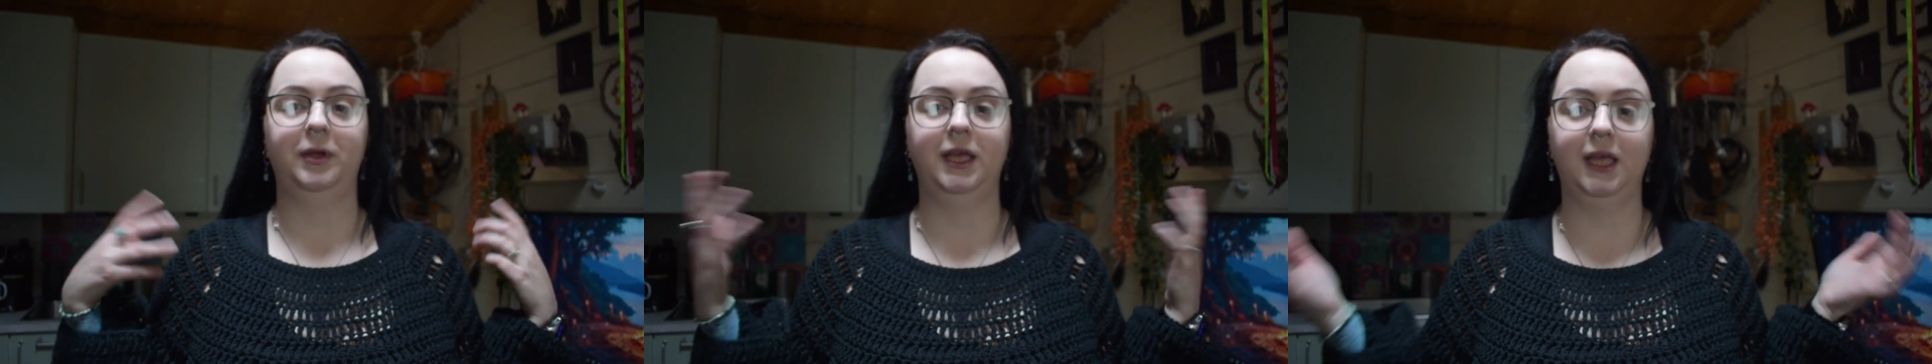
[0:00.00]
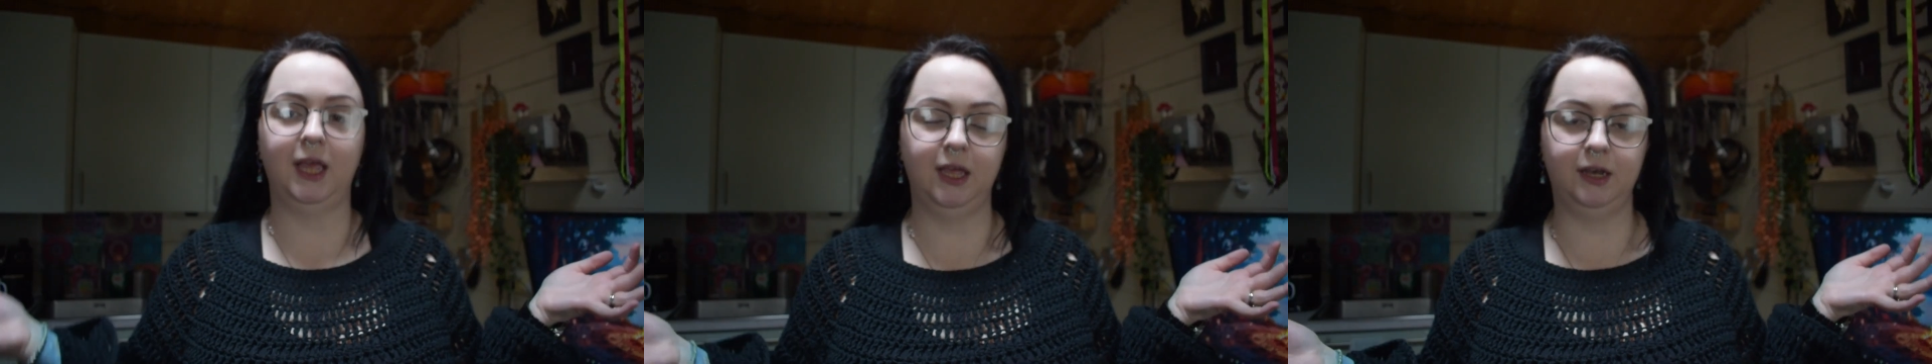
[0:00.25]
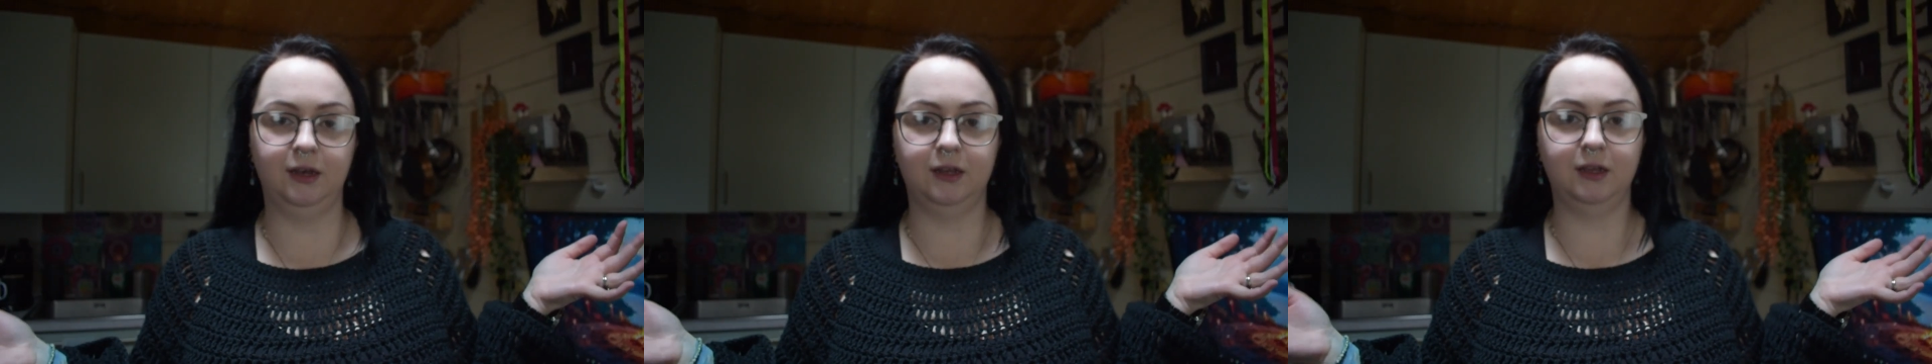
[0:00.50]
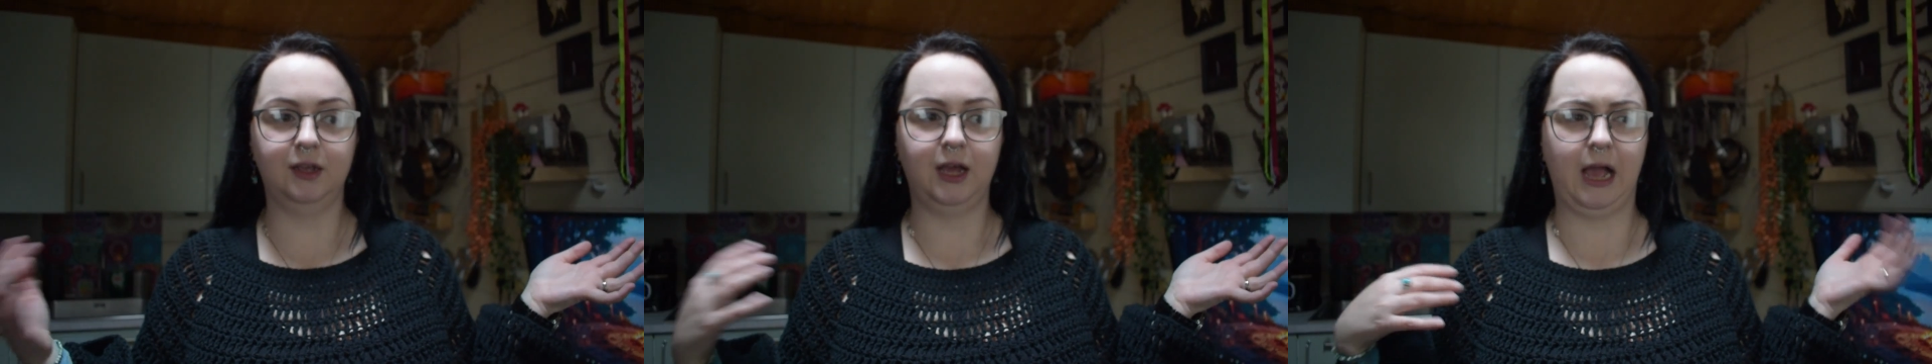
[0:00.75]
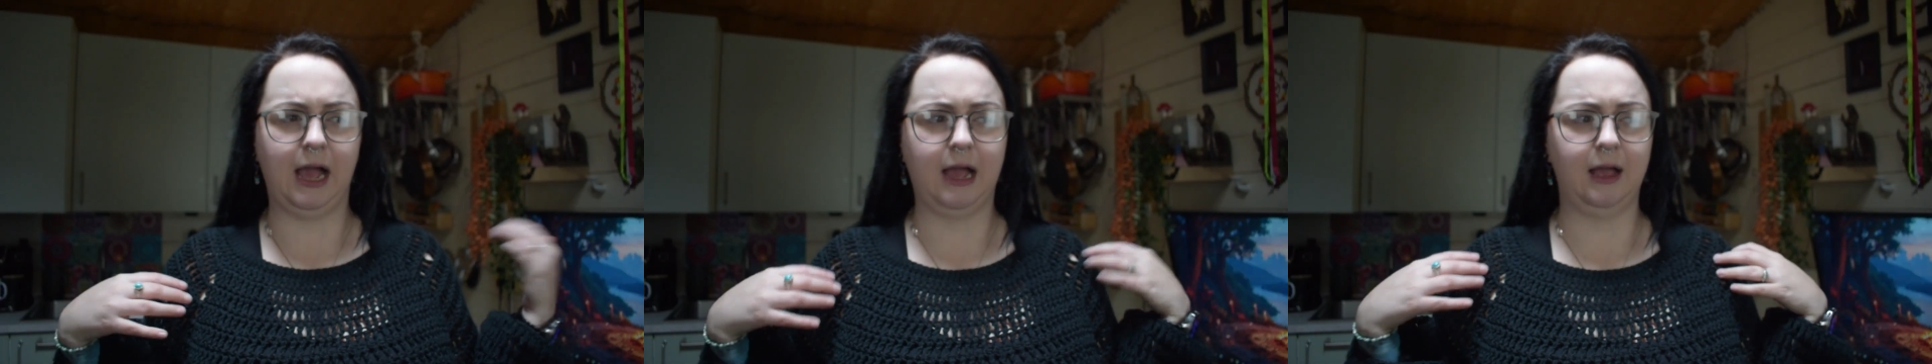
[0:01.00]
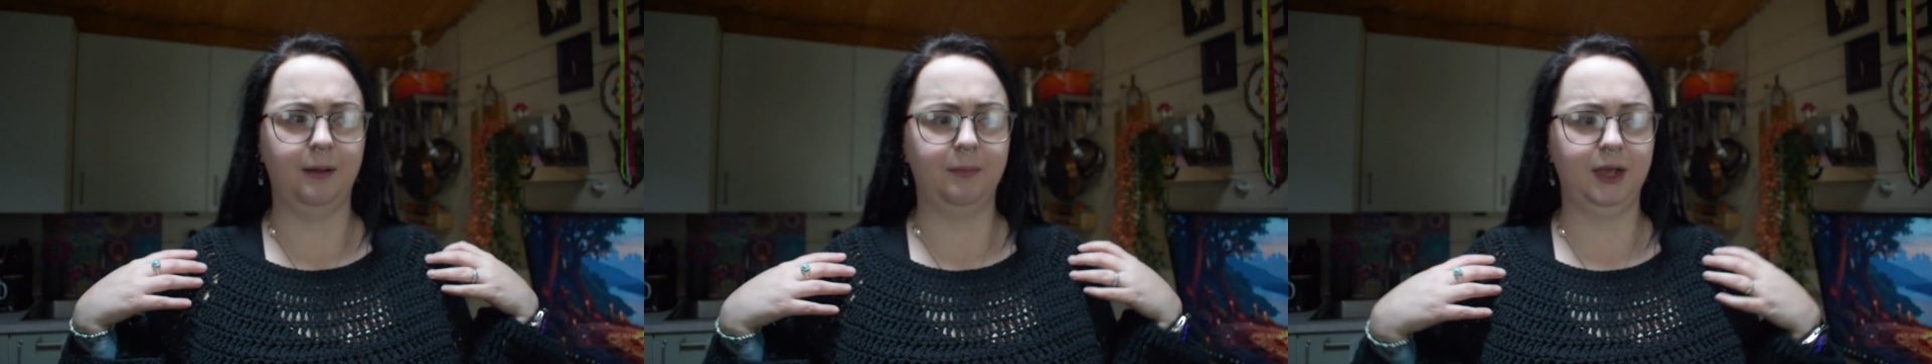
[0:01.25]
Again,
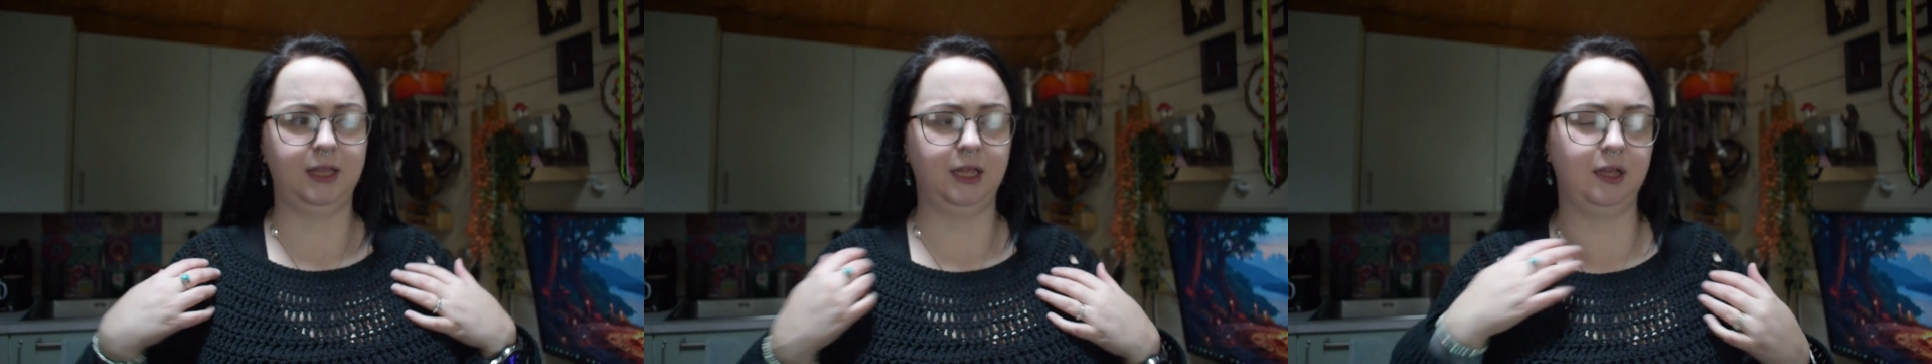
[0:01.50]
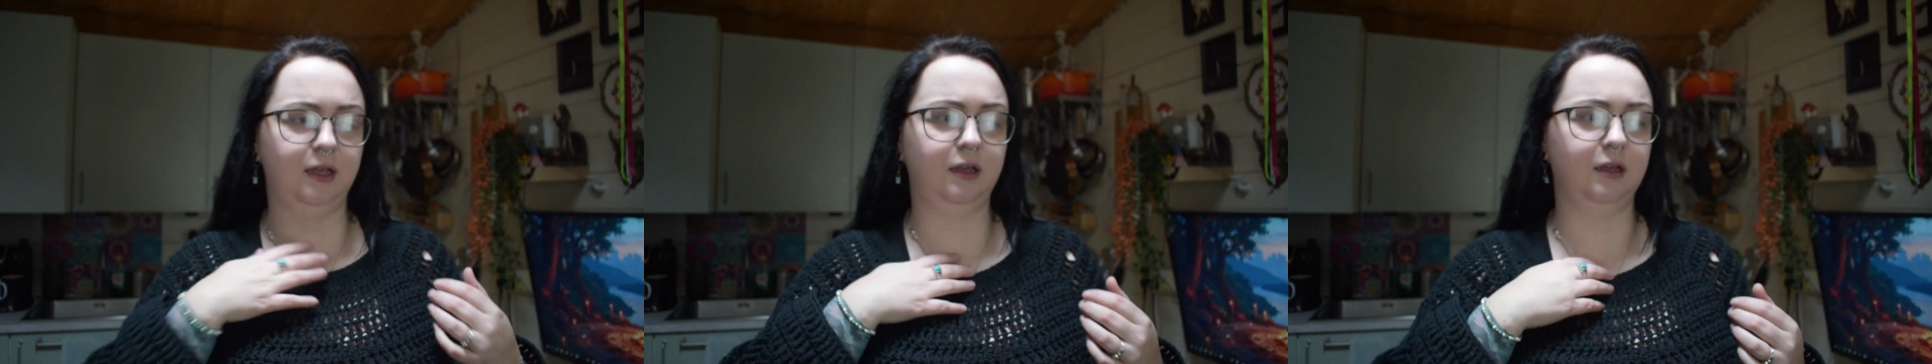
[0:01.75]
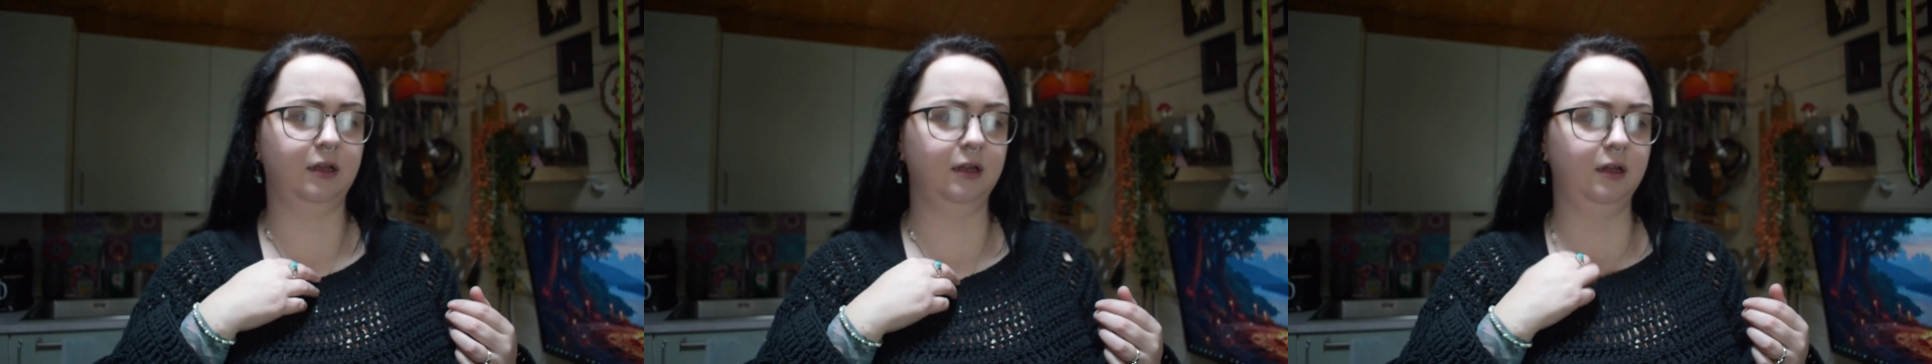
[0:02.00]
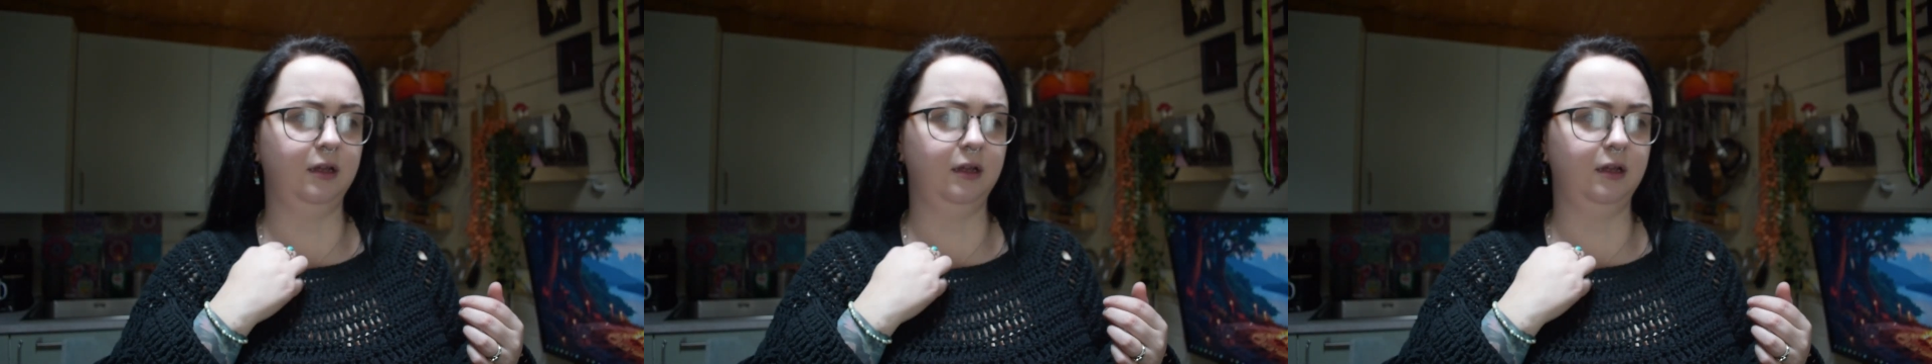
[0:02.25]
I think,